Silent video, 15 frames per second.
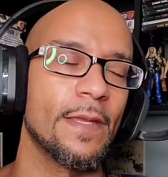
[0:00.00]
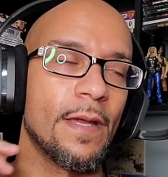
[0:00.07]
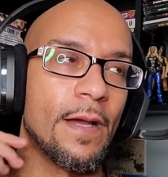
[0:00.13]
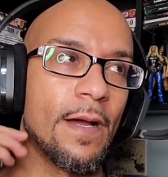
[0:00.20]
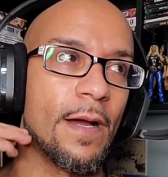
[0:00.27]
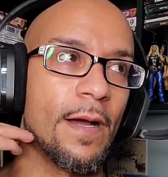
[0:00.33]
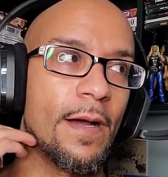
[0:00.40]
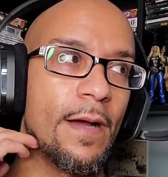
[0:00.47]

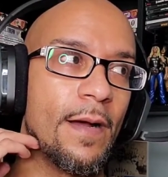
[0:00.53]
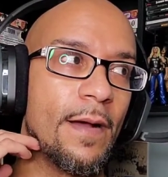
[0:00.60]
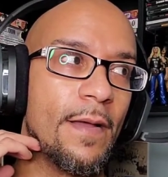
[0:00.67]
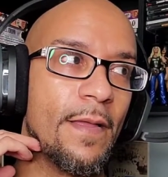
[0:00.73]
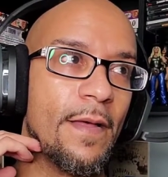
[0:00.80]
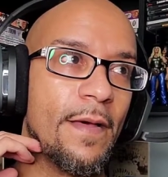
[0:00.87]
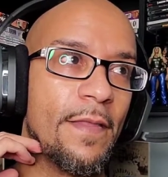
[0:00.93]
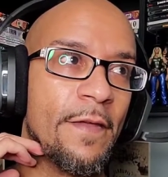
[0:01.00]

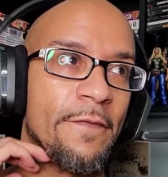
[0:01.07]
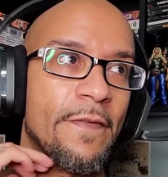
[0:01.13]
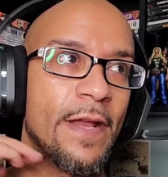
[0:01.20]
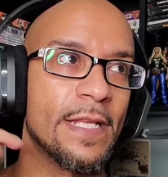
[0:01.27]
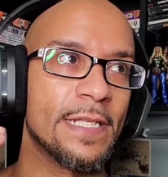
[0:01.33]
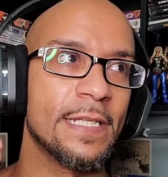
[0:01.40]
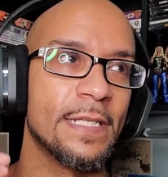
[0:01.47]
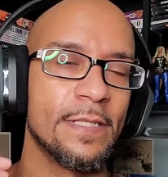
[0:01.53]
the
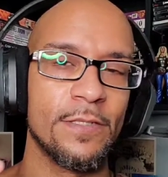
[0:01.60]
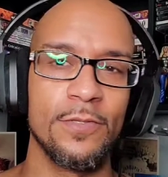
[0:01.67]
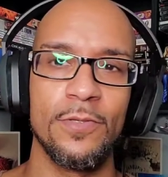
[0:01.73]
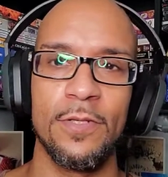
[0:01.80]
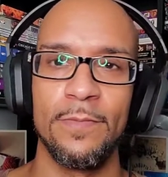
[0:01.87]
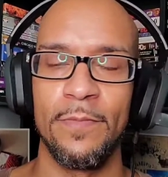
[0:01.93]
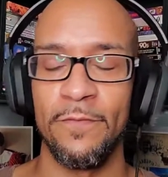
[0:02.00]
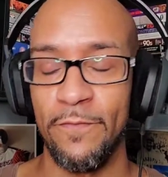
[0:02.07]
fans get
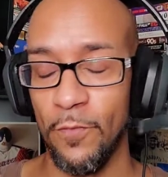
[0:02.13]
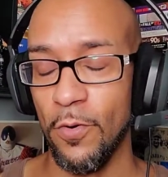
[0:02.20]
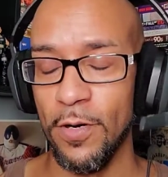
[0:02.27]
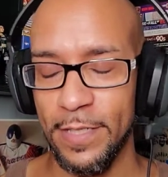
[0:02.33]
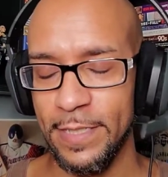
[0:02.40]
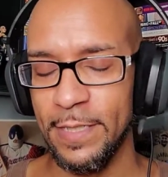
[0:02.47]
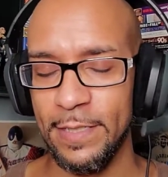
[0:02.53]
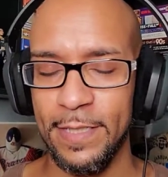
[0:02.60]
into it.
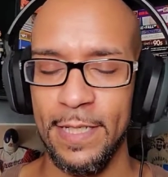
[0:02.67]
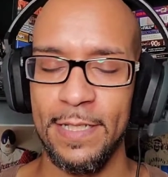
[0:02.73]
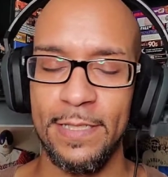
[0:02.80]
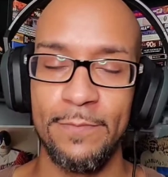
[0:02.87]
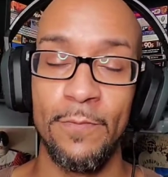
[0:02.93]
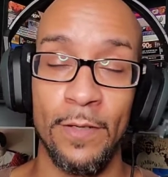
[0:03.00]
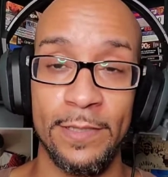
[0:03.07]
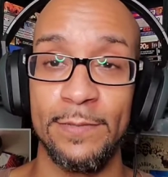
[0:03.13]
Before he did that, he
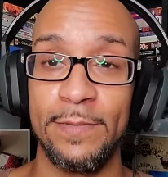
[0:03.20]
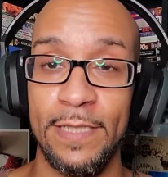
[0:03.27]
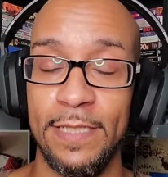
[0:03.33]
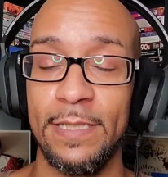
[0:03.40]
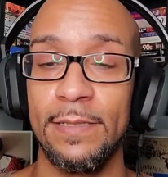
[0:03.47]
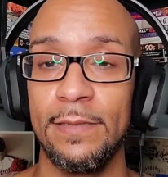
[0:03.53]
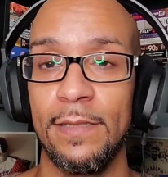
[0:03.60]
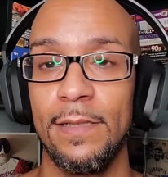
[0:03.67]
wound up
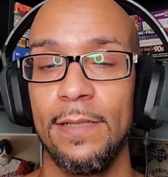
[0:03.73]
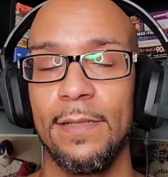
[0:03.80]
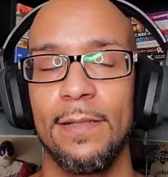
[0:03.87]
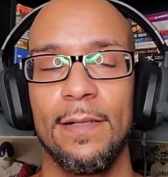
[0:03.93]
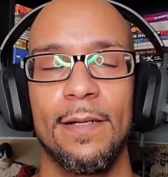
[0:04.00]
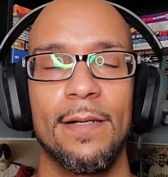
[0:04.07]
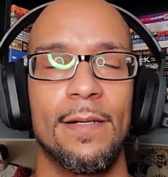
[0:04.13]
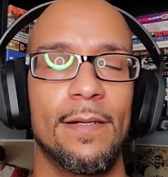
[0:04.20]
kicking
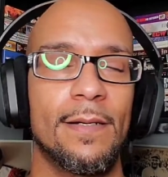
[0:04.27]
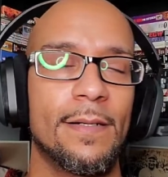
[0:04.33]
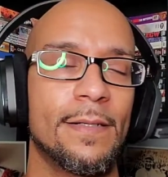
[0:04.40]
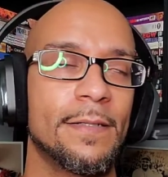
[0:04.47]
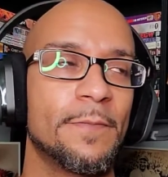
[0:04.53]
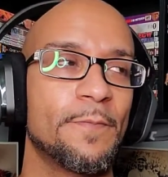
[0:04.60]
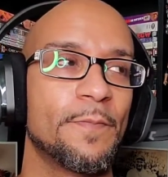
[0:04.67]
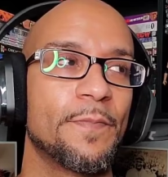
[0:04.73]

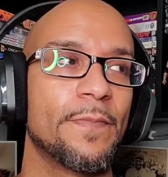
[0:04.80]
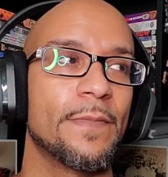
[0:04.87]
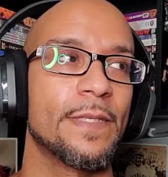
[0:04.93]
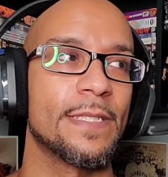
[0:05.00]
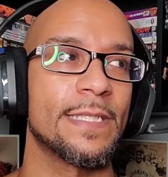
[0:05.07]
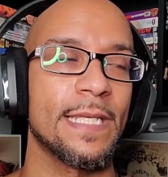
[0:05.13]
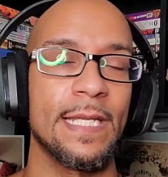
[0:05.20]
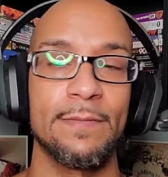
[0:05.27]

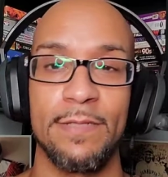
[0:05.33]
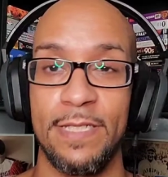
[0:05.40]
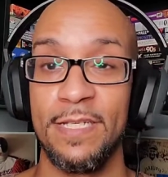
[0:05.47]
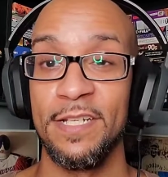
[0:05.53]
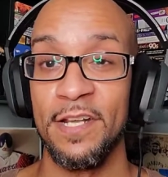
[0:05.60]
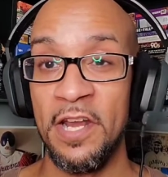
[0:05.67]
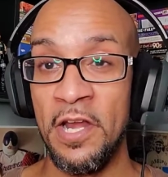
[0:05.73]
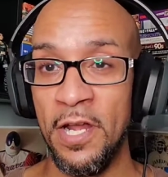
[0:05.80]
Sanam
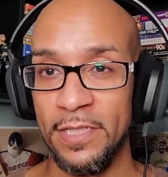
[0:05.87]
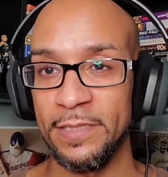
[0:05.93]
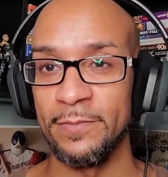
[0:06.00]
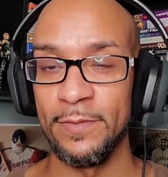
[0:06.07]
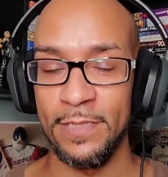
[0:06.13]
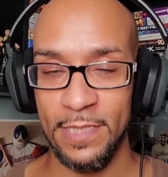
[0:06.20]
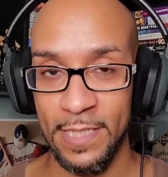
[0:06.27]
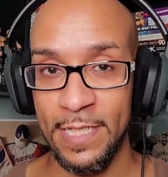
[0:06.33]
Singh in the
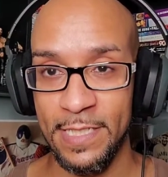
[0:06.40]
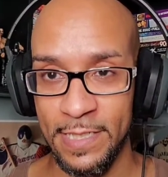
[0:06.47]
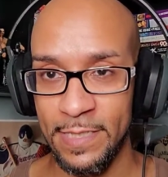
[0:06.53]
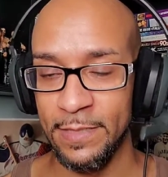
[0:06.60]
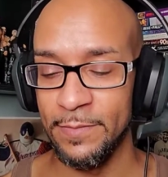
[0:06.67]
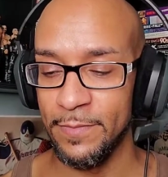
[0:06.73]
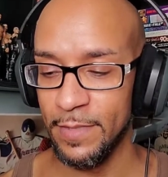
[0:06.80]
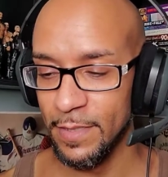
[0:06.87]
nuts, which led to
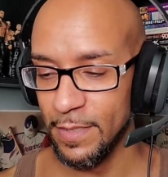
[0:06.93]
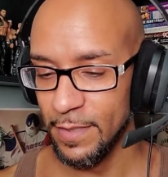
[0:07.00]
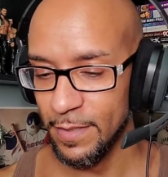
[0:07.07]
him